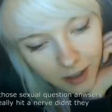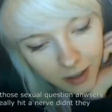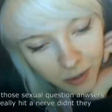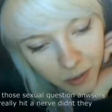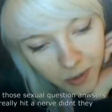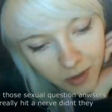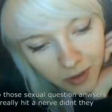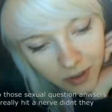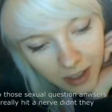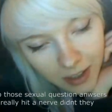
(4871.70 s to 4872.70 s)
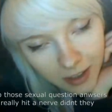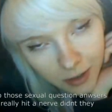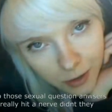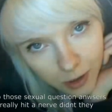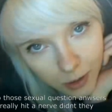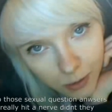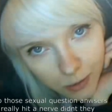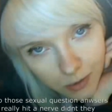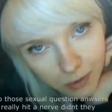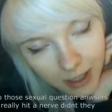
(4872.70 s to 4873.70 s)
It was a
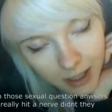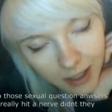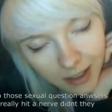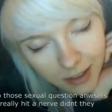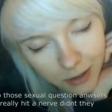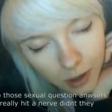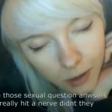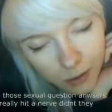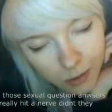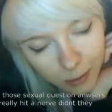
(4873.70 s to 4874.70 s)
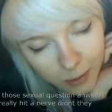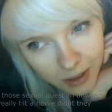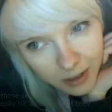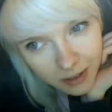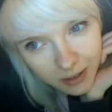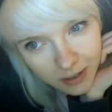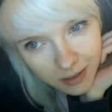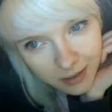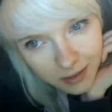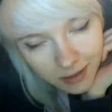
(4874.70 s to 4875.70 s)
joke. A joke!
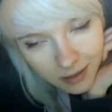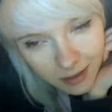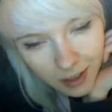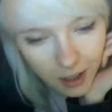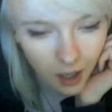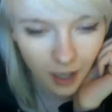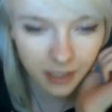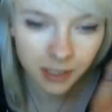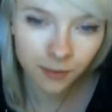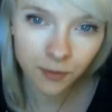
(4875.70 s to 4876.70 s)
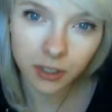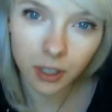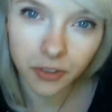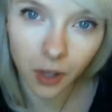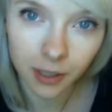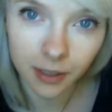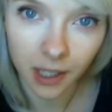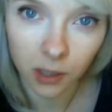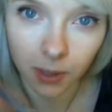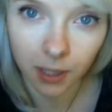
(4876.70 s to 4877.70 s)
I didn't even think I'd done it
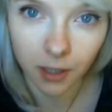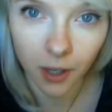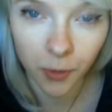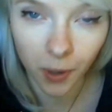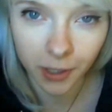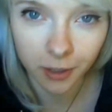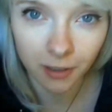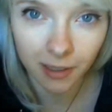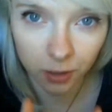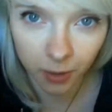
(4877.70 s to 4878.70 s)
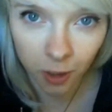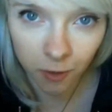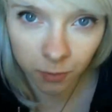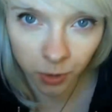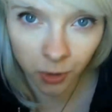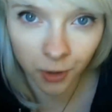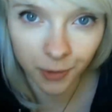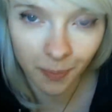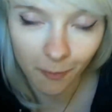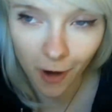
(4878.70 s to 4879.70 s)
that well. I thought I'd gone a little bit
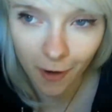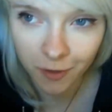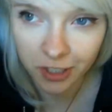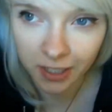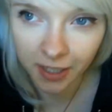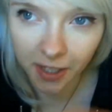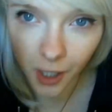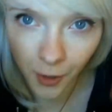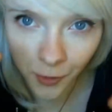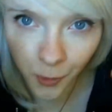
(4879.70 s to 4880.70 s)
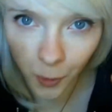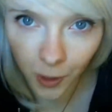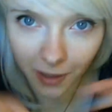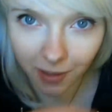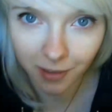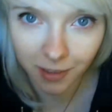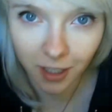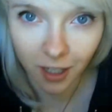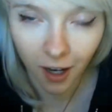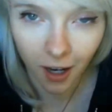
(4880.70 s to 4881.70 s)
overboard, referencing the underworld.
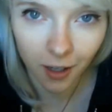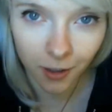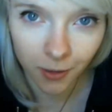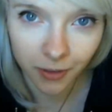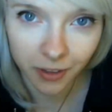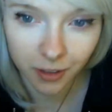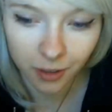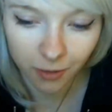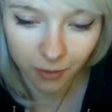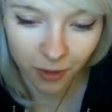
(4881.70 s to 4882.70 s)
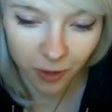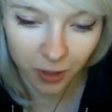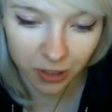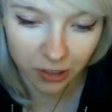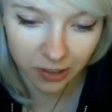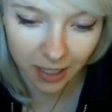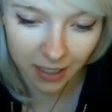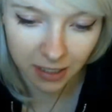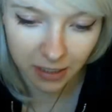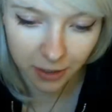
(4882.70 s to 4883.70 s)
I don't think Christians
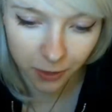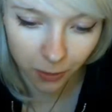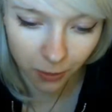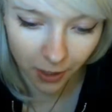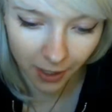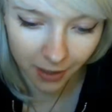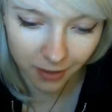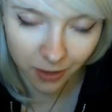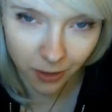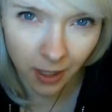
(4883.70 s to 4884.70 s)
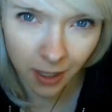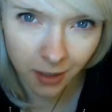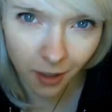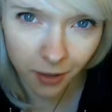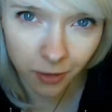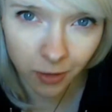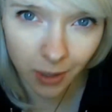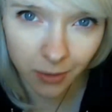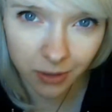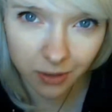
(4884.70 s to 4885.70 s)
actually do that, do they? I thought
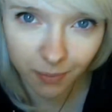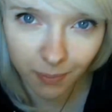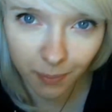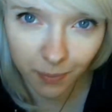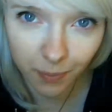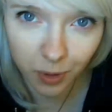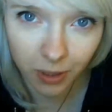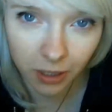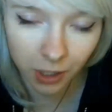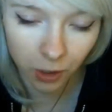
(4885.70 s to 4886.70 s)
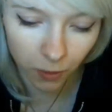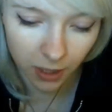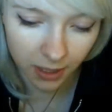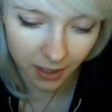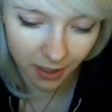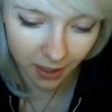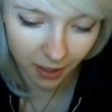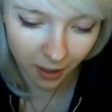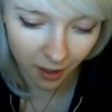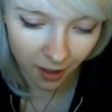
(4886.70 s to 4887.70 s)
that was purely a Greek
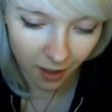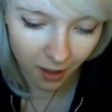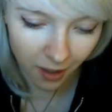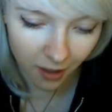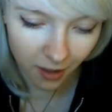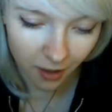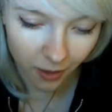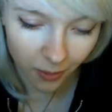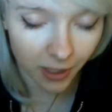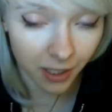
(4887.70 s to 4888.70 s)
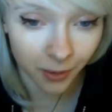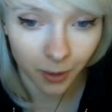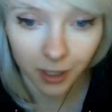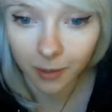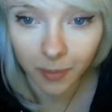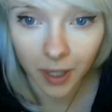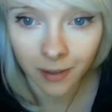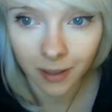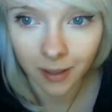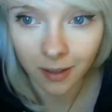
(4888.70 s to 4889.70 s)
thing. Well, anyway,
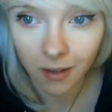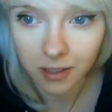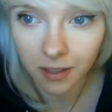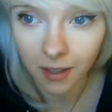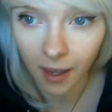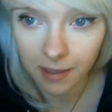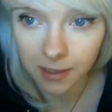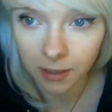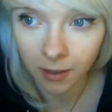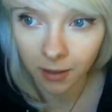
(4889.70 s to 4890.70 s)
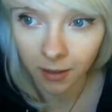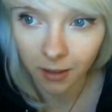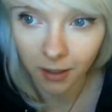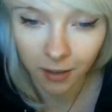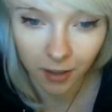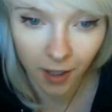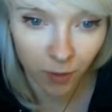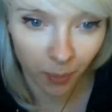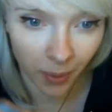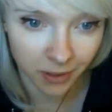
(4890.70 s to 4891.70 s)
apparently I did it excellently, and I have
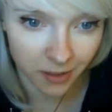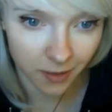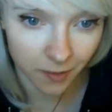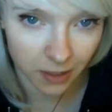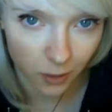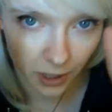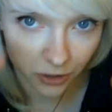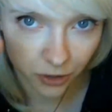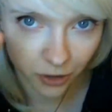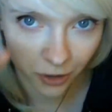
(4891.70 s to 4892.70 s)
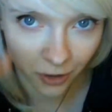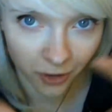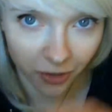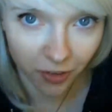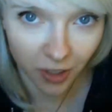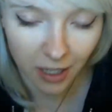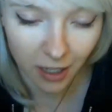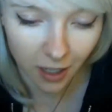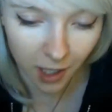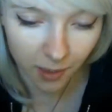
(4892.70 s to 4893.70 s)
an abundance of these questions,
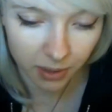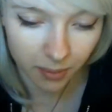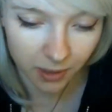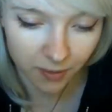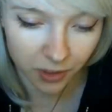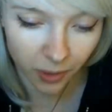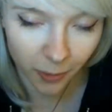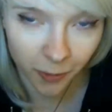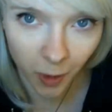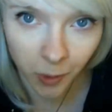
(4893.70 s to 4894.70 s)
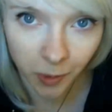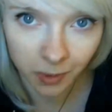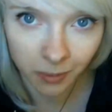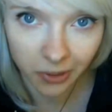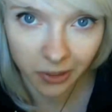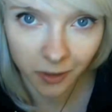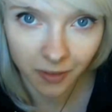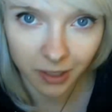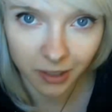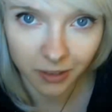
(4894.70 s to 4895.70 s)
and people even stopped following me because of
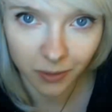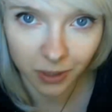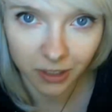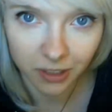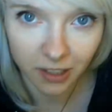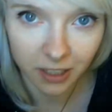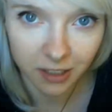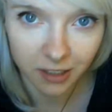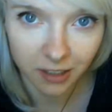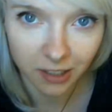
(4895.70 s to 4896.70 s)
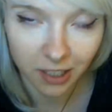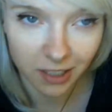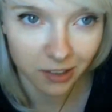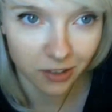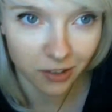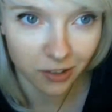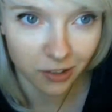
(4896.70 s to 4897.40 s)
it, which I see as